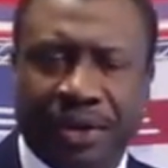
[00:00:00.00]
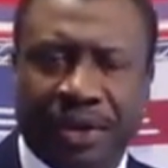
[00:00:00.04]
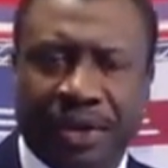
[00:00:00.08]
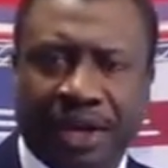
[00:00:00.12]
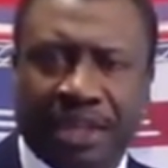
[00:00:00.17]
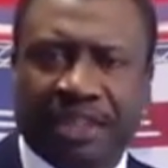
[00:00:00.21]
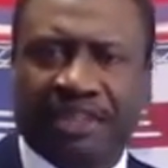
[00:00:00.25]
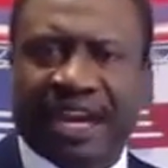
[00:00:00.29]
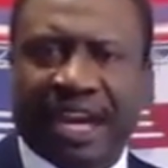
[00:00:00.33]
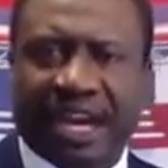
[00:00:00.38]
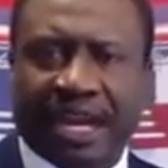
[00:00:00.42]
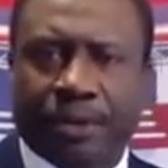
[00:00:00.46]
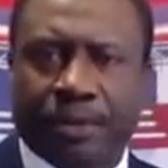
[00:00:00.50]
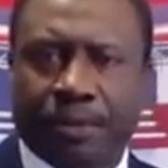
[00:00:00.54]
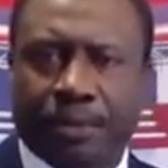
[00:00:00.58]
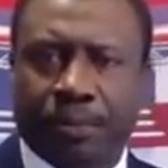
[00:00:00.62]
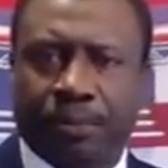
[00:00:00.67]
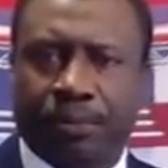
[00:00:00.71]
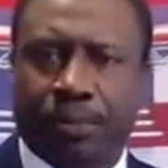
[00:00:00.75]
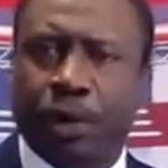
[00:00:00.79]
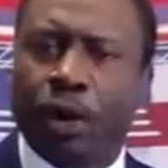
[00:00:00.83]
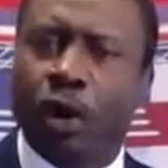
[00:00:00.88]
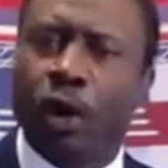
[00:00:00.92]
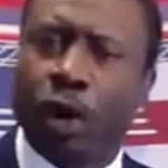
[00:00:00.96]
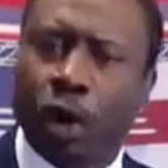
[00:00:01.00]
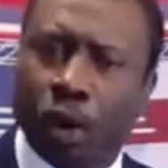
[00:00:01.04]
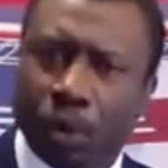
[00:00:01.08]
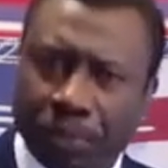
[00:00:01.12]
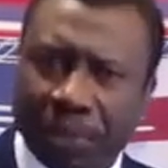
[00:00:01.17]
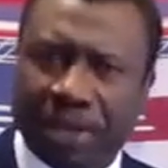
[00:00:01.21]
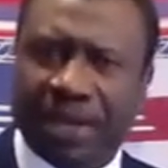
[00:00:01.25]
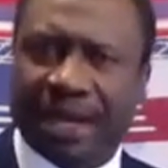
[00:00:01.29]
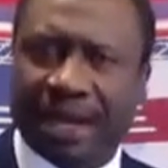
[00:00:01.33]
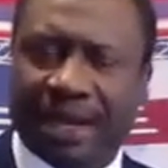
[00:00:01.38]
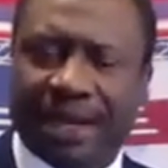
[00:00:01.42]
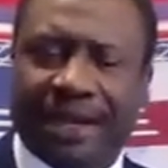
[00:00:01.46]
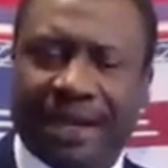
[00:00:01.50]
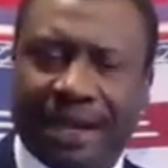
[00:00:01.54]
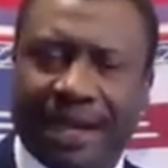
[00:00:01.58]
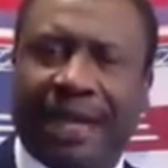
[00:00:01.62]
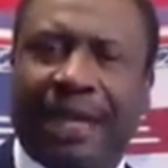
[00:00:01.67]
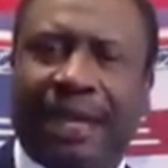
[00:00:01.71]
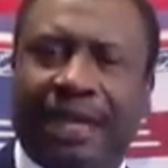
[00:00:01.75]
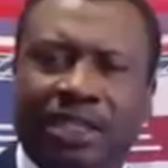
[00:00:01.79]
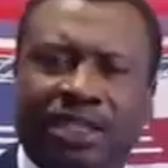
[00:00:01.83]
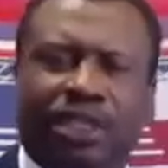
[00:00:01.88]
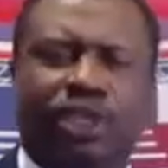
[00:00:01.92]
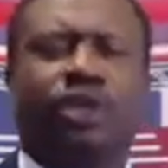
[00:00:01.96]
that Paul Biya
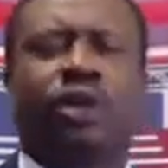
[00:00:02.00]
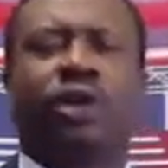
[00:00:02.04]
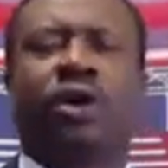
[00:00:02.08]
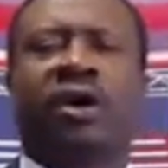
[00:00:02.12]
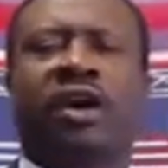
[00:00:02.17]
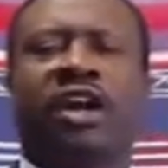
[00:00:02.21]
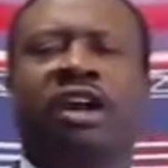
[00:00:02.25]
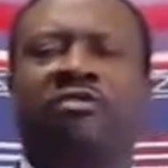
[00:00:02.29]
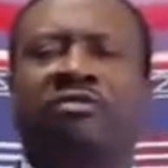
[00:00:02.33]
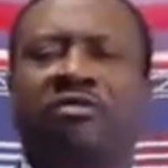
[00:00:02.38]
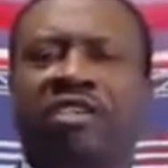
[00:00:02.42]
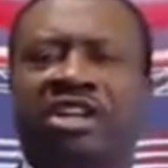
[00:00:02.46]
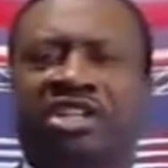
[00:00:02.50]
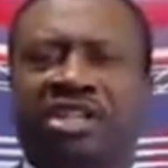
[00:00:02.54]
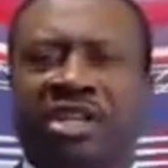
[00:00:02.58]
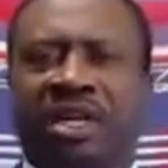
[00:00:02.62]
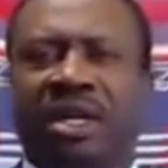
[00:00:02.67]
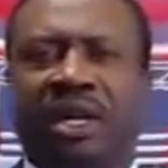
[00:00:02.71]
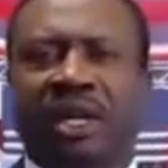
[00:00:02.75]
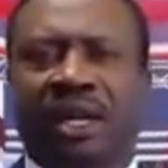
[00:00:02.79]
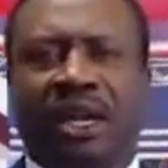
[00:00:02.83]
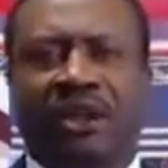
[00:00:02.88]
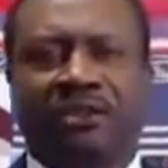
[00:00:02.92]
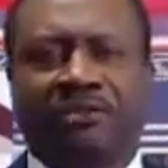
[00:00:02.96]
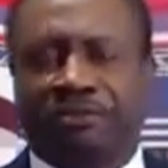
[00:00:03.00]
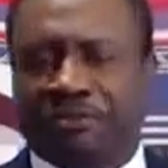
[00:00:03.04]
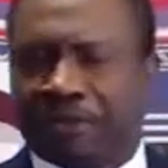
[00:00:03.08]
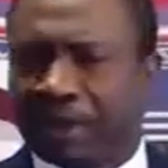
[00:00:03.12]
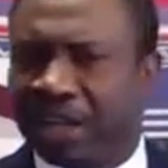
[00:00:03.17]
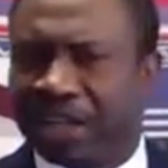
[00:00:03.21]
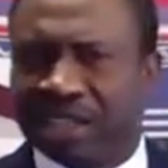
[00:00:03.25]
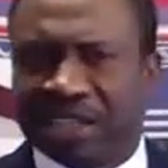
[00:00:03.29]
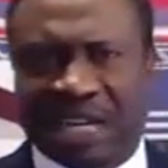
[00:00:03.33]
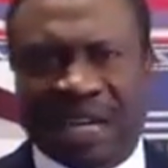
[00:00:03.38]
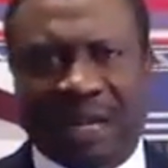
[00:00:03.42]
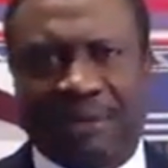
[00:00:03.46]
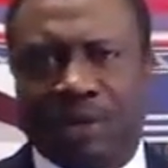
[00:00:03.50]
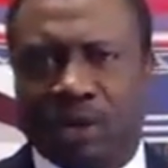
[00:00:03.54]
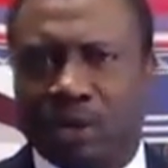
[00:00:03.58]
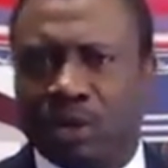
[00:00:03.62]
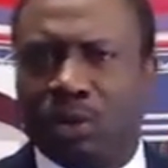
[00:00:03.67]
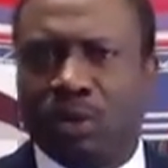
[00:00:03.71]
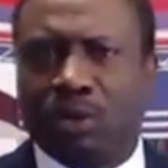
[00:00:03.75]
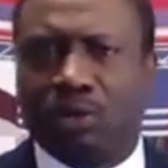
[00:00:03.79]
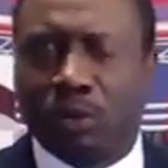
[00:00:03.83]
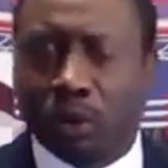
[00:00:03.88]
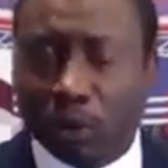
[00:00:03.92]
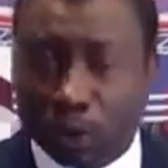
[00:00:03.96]
has, everything in French
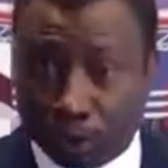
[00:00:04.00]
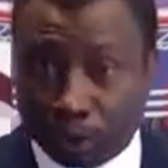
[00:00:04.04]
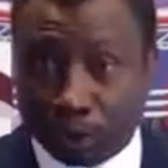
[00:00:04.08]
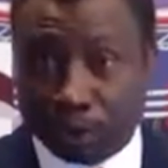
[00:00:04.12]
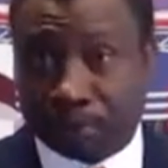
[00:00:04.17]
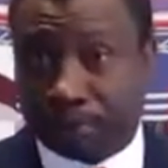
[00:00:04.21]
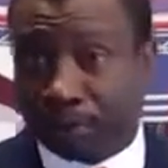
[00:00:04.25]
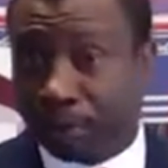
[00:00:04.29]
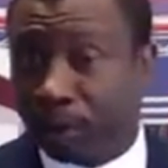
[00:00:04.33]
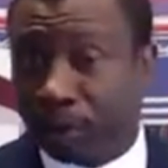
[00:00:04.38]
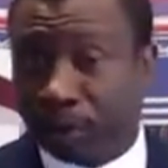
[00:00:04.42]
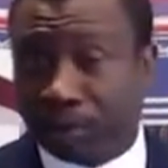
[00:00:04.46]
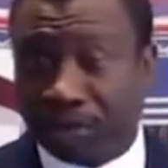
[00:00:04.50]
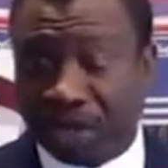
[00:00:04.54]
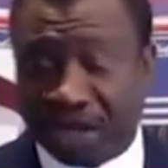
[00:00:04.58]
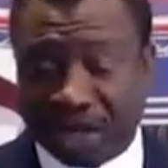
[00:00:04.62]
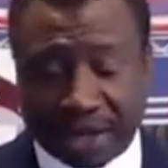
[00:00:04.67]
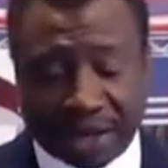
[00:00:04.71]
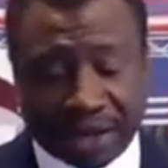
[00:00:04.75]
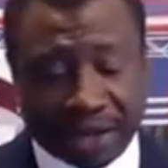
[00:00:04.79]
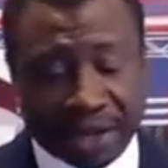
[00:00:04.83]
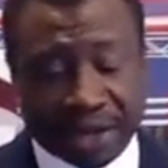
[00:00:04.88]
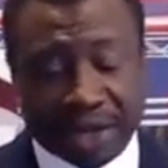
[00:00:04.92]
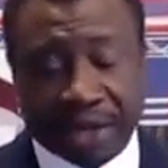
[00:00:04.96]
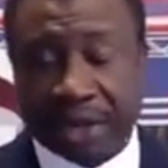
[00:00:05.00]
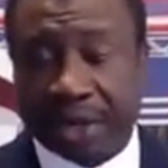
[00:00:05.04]
Cameroon must be Paul Biya.